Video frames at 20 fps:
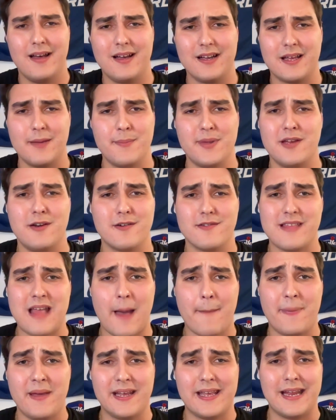computer's
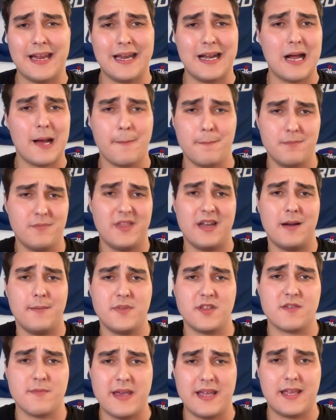not picking it up, then I'm
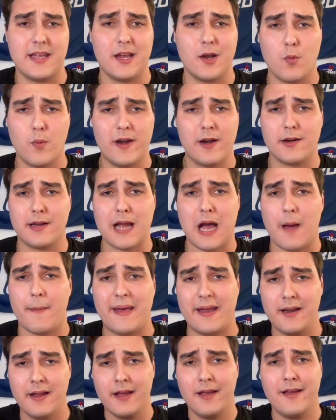just making a weird
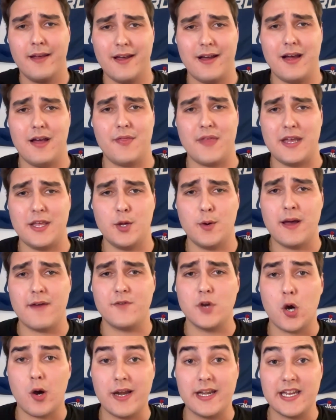comment that you have
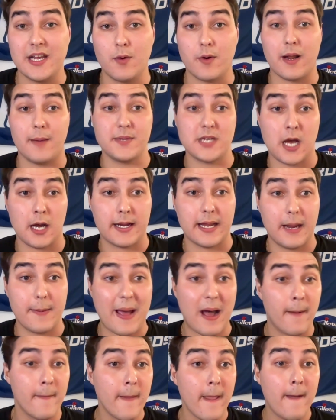no idea what I'm talking
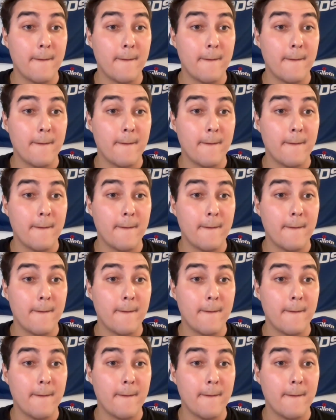about.